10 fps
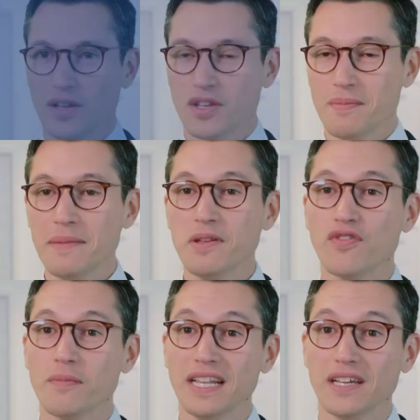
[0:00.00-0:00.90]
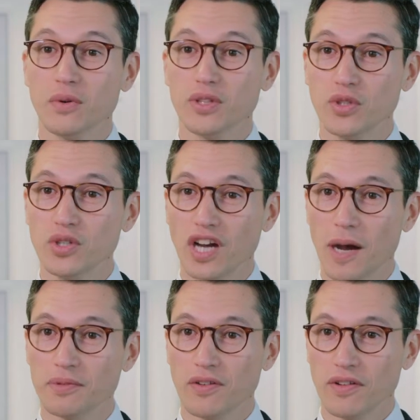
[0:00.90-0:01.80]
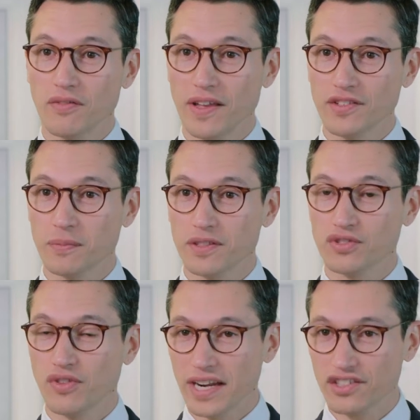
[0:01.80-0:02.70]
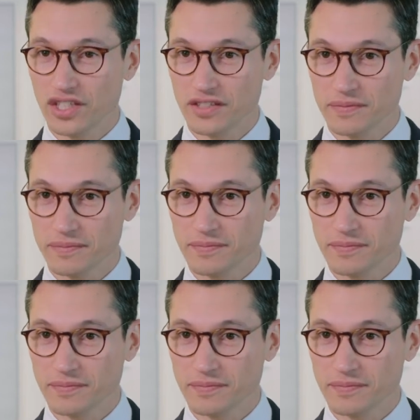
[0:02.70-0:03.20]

You may be familiar with two types of investment strategies.